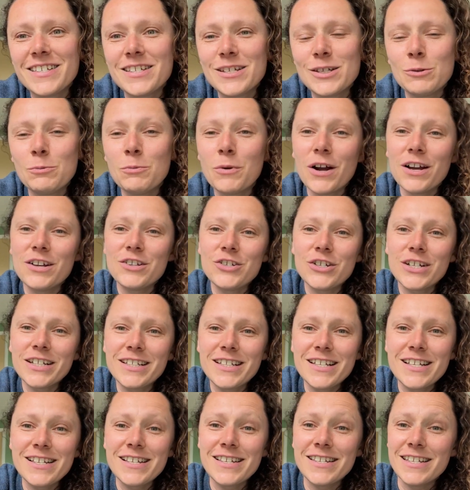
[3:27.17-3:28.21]
This
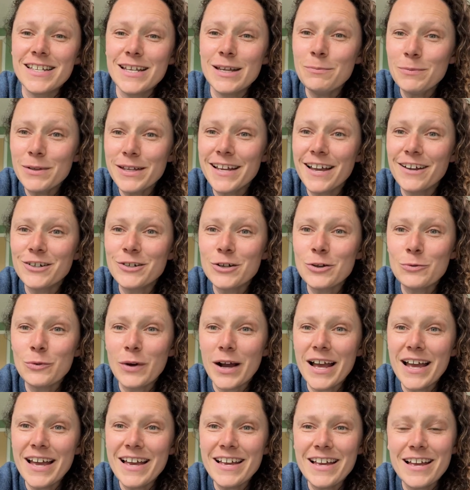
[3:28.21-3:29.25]
project is deeply
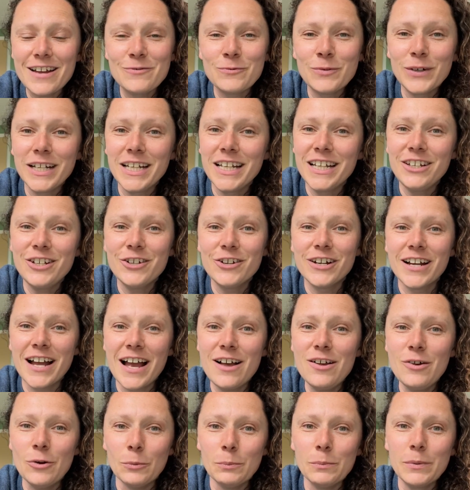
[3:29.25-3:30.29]
underway and we need your
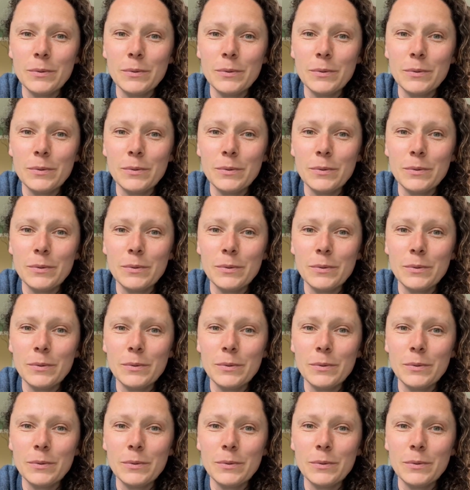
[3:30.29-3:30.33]
help.